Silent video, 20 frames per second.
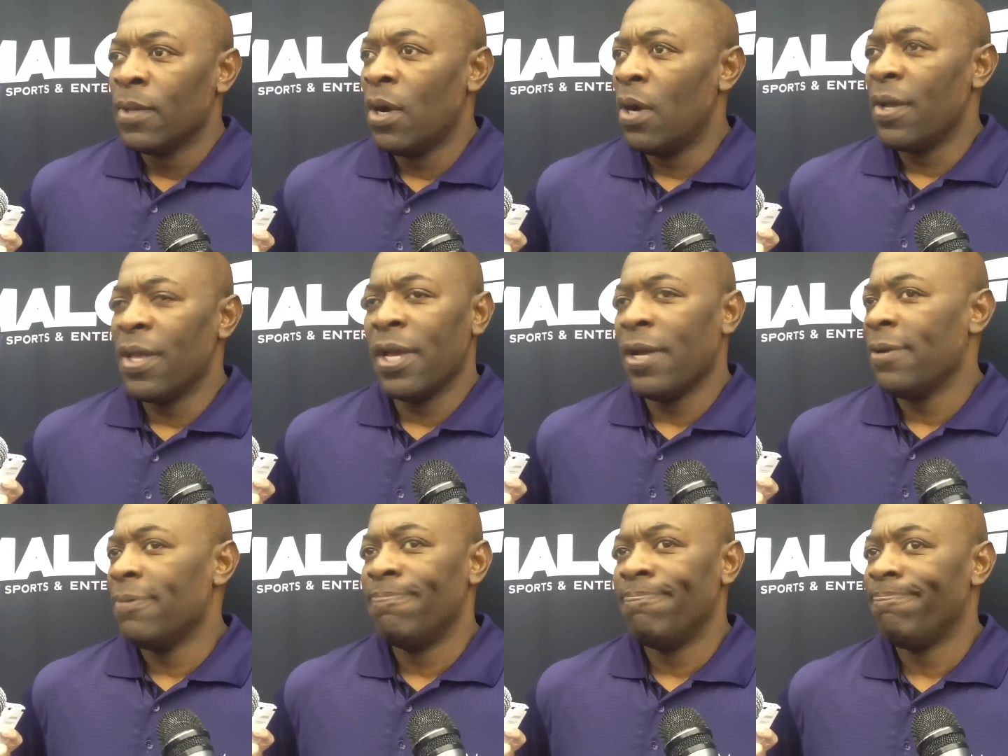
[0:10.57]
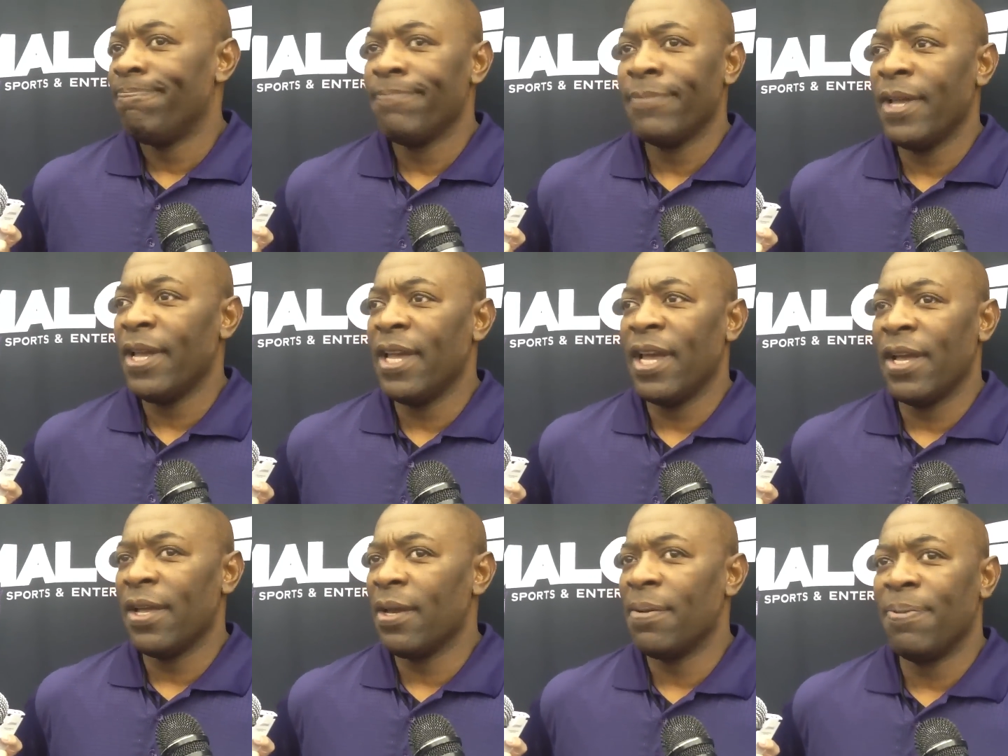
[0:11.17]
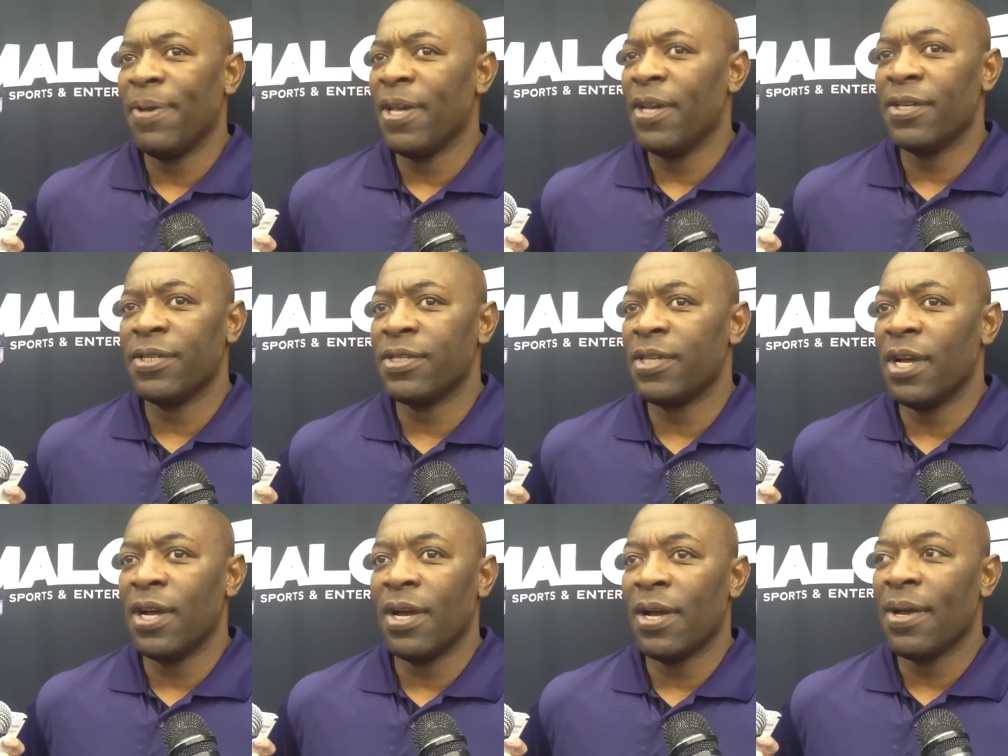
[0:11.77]
Yeah,
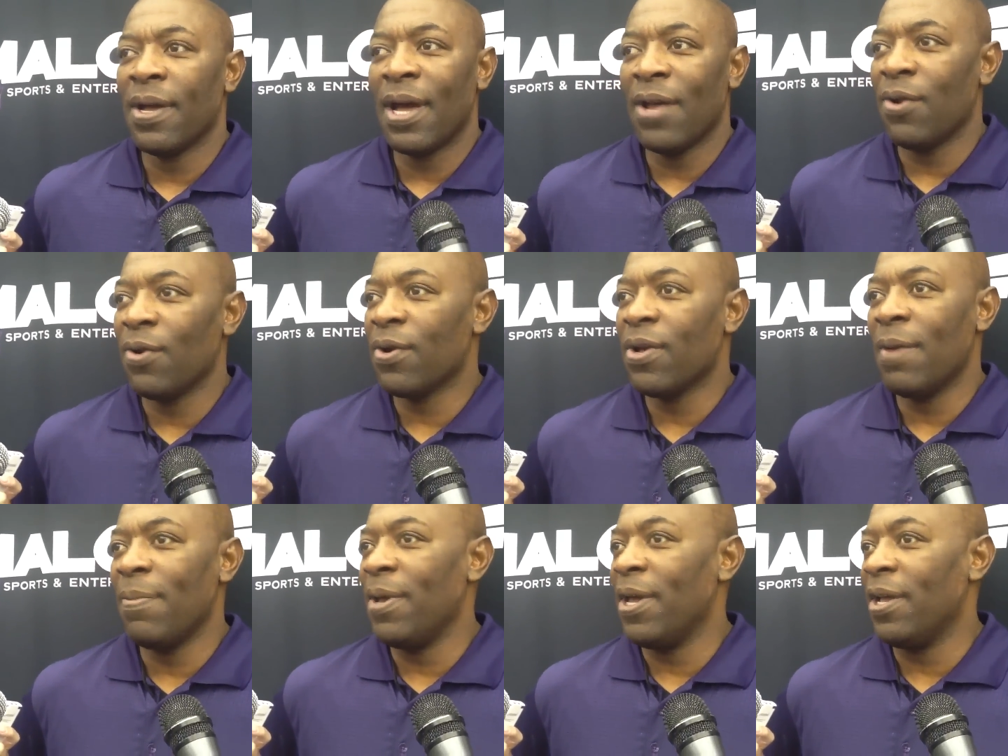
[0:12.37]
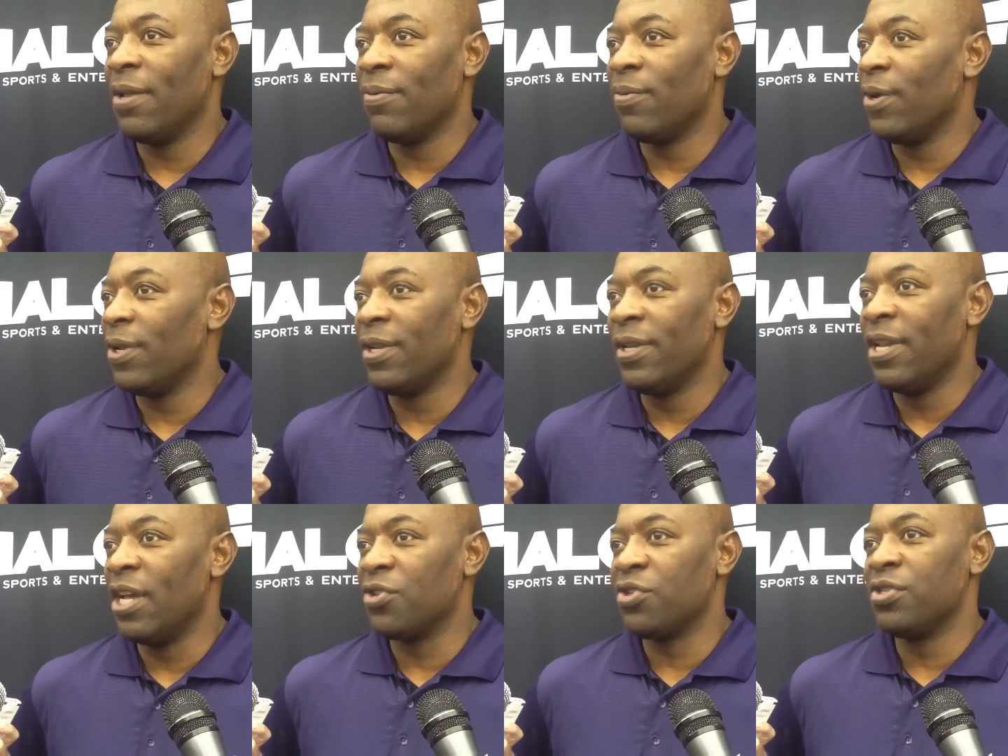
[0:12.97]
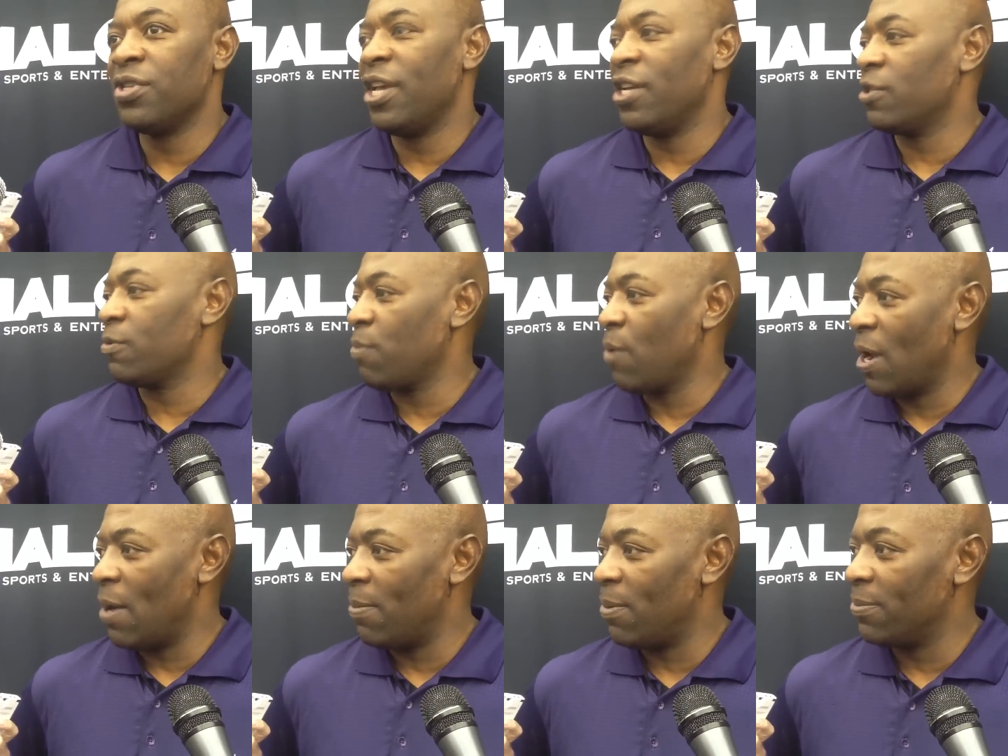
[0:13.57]
because I don't come in with yesterday's
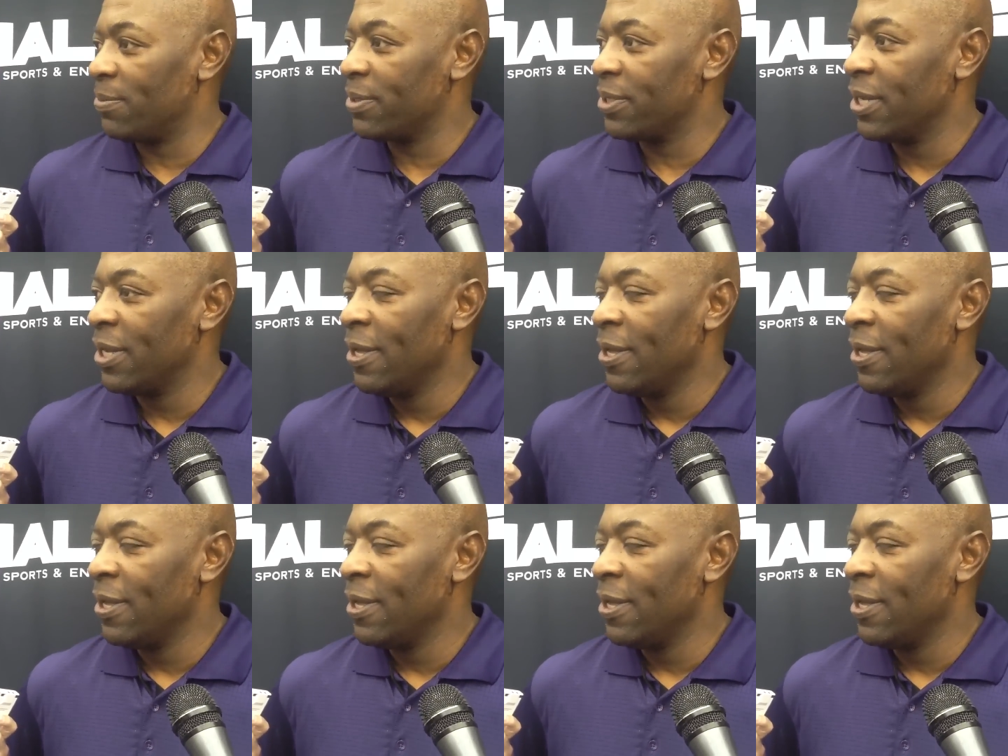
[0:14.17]
problems.